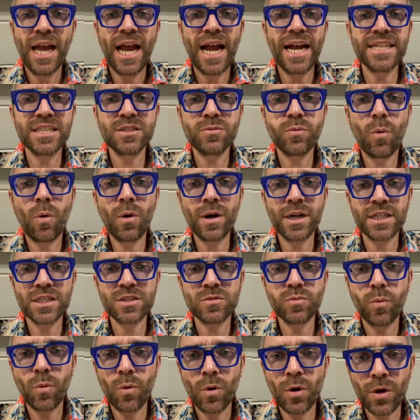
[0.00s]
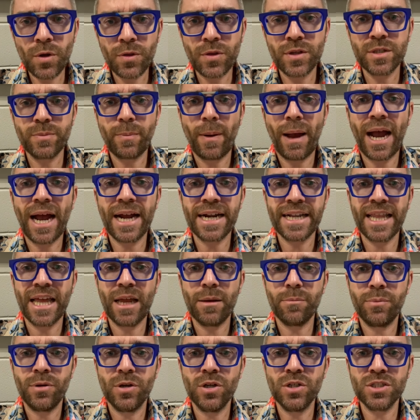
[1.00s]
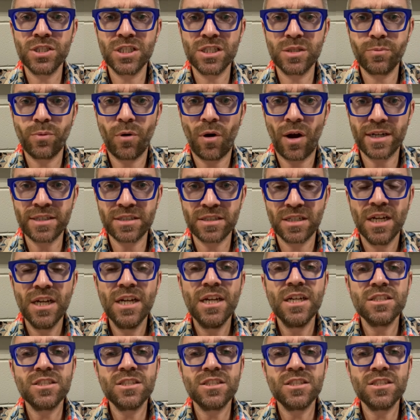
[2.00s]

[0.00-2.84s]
It's what it's worth as part of that purchase price.